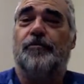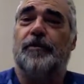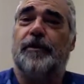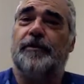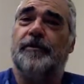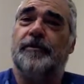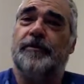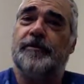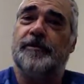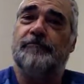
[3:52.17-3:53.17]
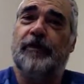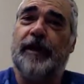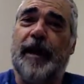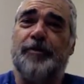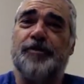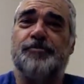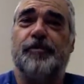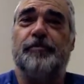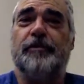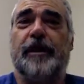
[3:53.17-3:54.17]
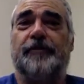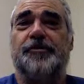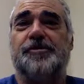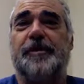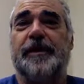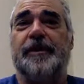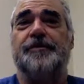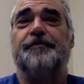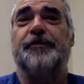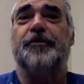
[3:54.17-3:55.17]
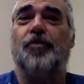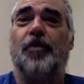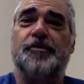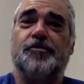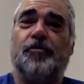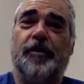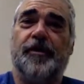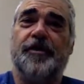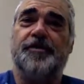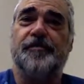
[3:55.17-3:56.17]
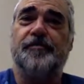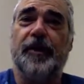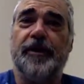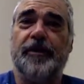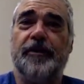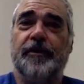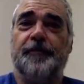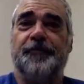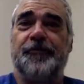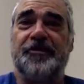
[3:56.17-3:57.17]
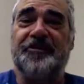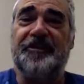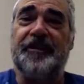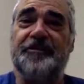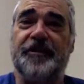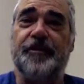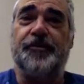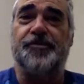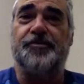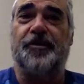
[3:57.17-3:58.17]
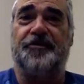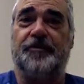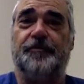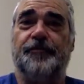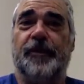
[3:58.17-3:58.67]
Well, what happens when we have to spend enormous quantities of money to change infrastructure?